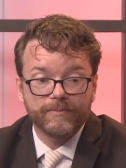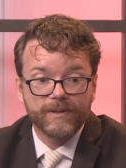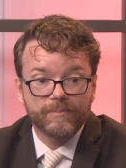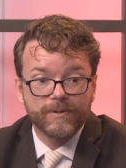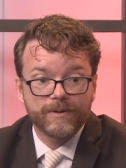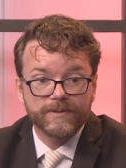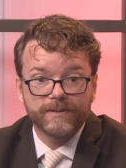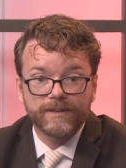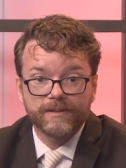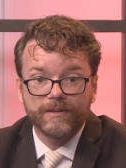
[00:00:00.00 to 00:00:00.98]
when the
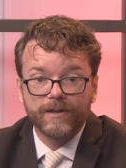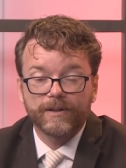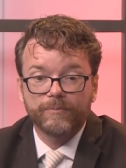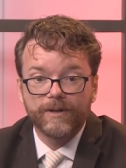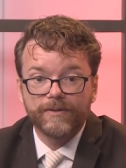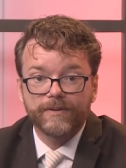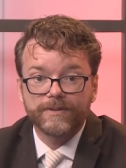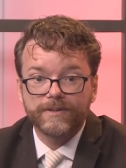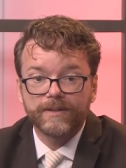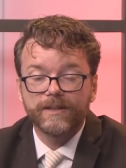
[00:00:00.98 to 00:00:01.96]
person is no longer with
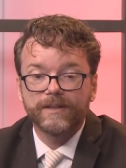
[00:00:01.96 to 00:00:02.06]
us.